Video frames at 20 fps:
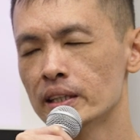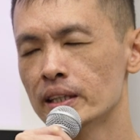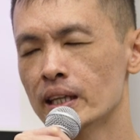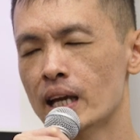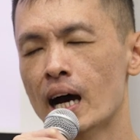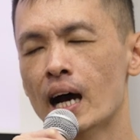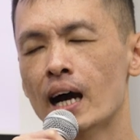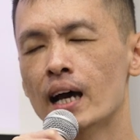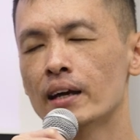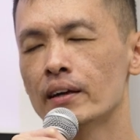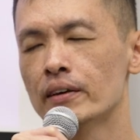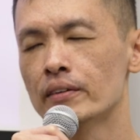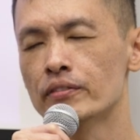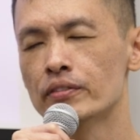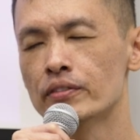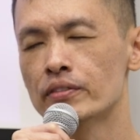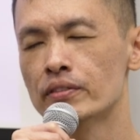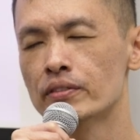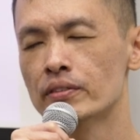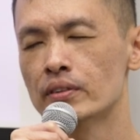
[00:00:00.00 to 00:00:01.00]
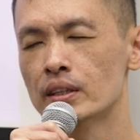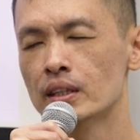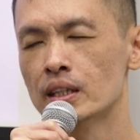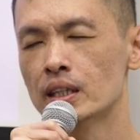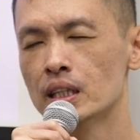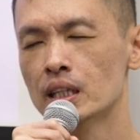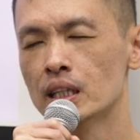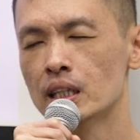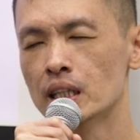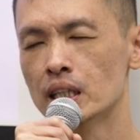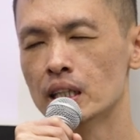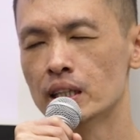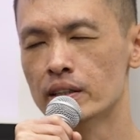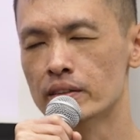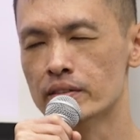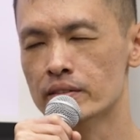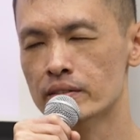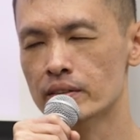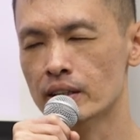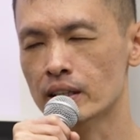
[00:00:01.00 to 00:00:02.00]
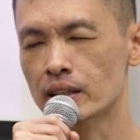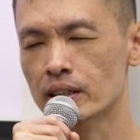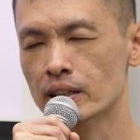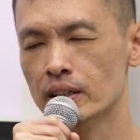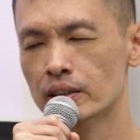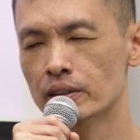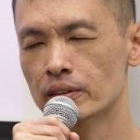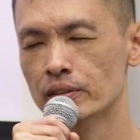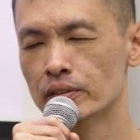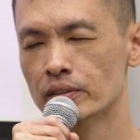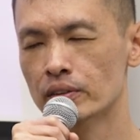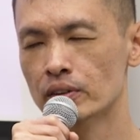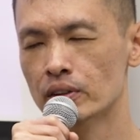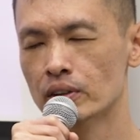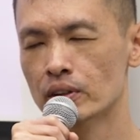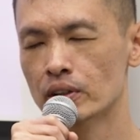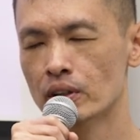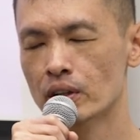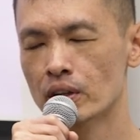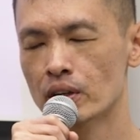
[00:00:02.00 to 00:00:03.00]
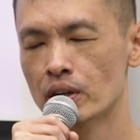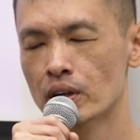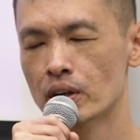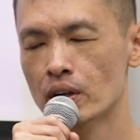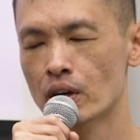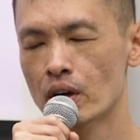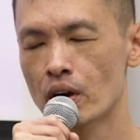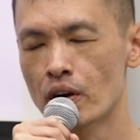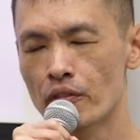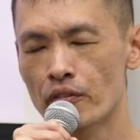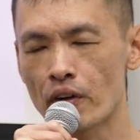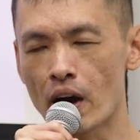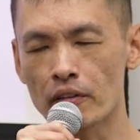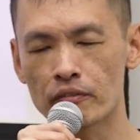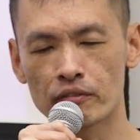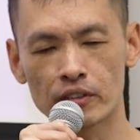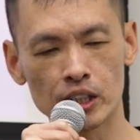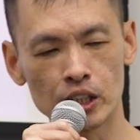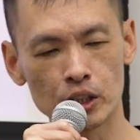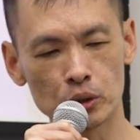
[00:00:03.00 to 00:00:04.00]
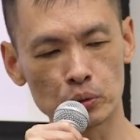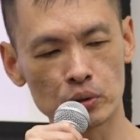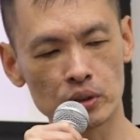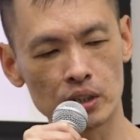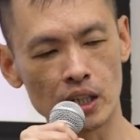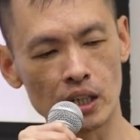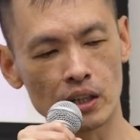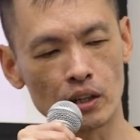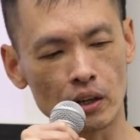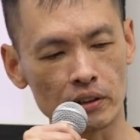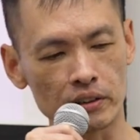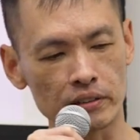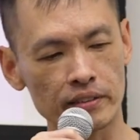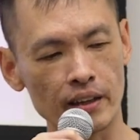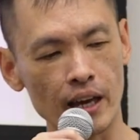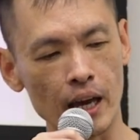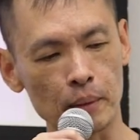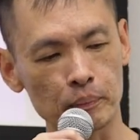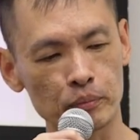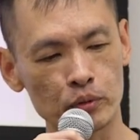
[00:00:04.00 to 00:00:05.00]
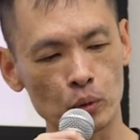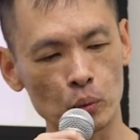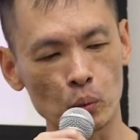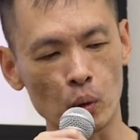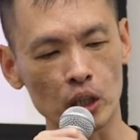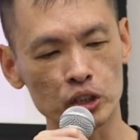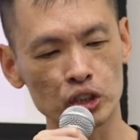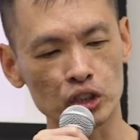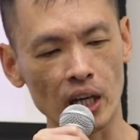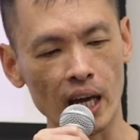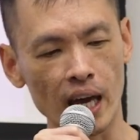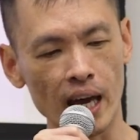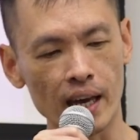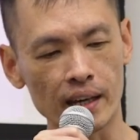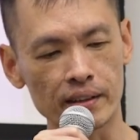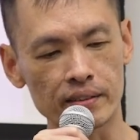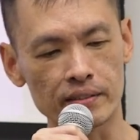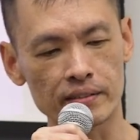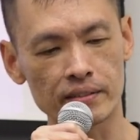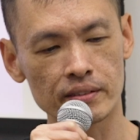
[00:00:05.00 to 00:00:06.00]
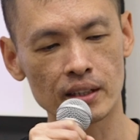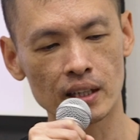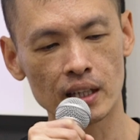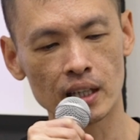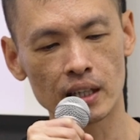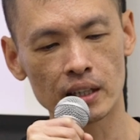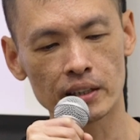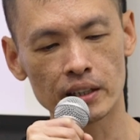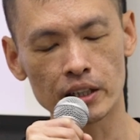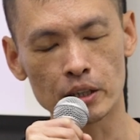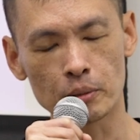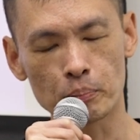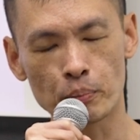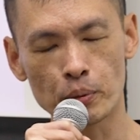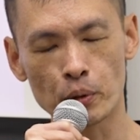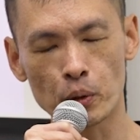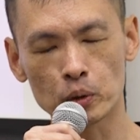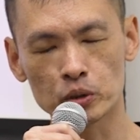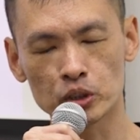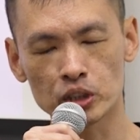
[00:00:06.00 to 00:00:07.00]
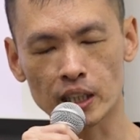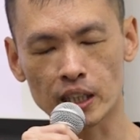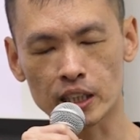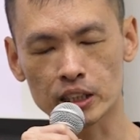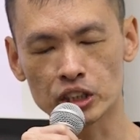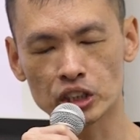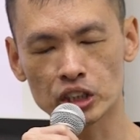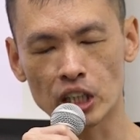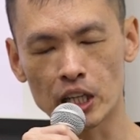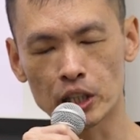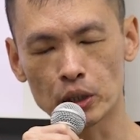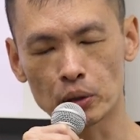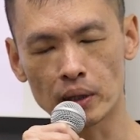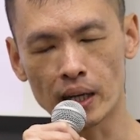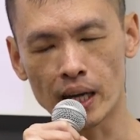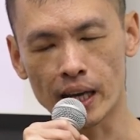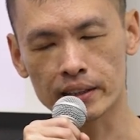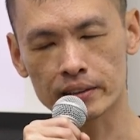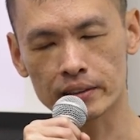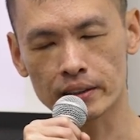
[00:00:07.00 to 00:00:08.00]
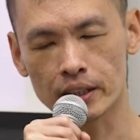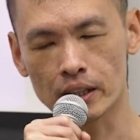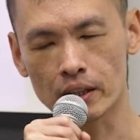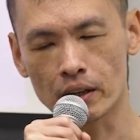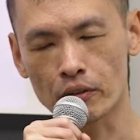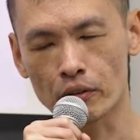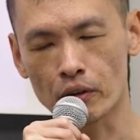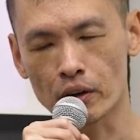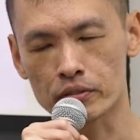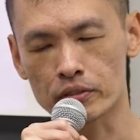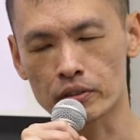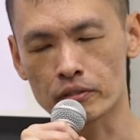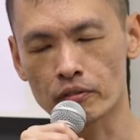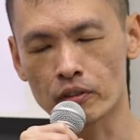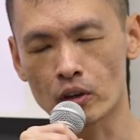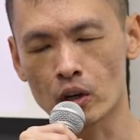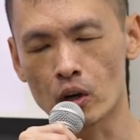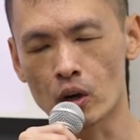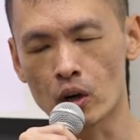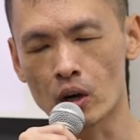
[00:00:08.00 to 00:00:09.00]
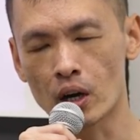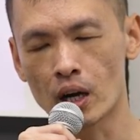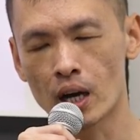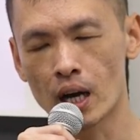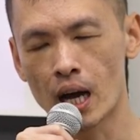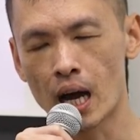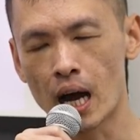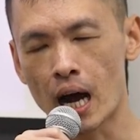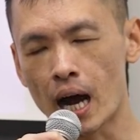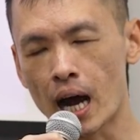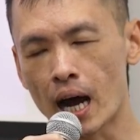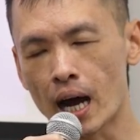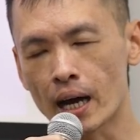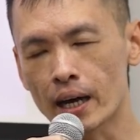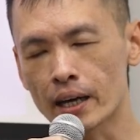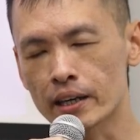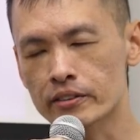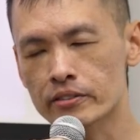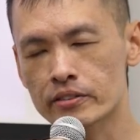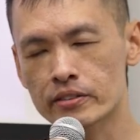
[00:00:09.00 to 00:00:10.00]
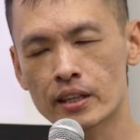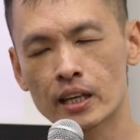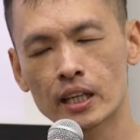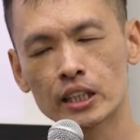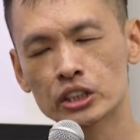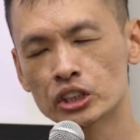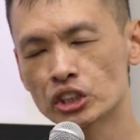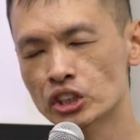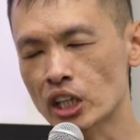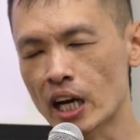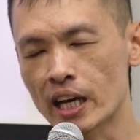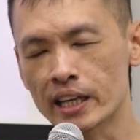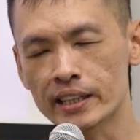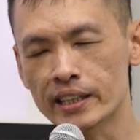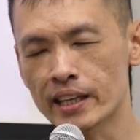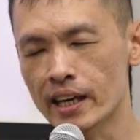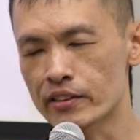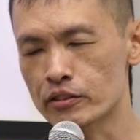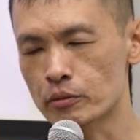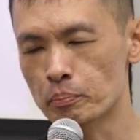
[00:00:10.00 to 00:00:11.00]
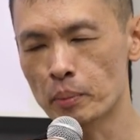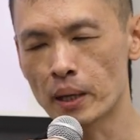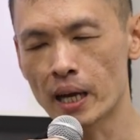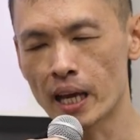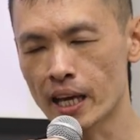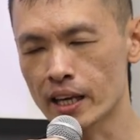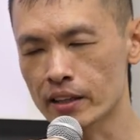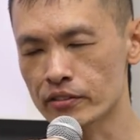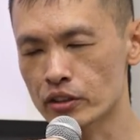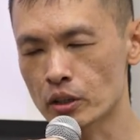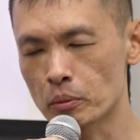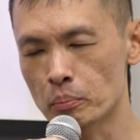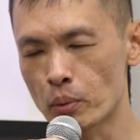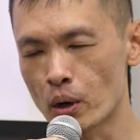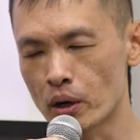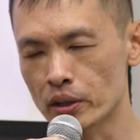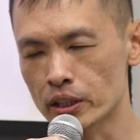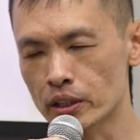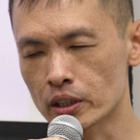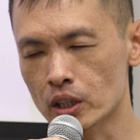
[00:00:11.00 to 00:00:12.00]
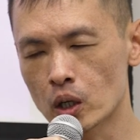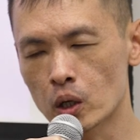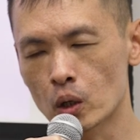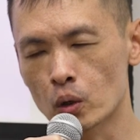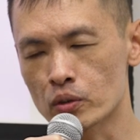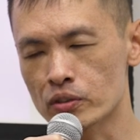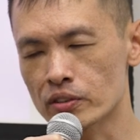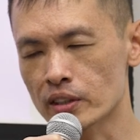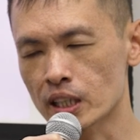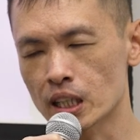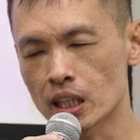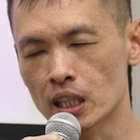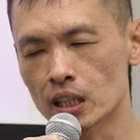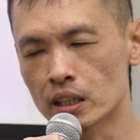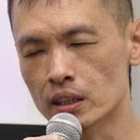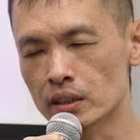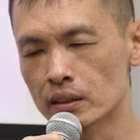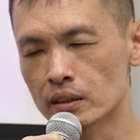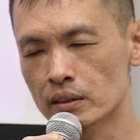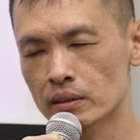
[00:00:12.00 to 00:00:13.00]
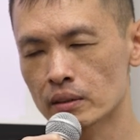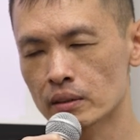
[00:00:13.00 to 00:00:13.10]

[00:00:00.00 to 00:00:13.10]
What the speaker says: knives in a sink. Roughly, you turn on the tap to wash your hands, then approach like a shadow lengthening across the floor, eyes shiny as blades, your body closing in.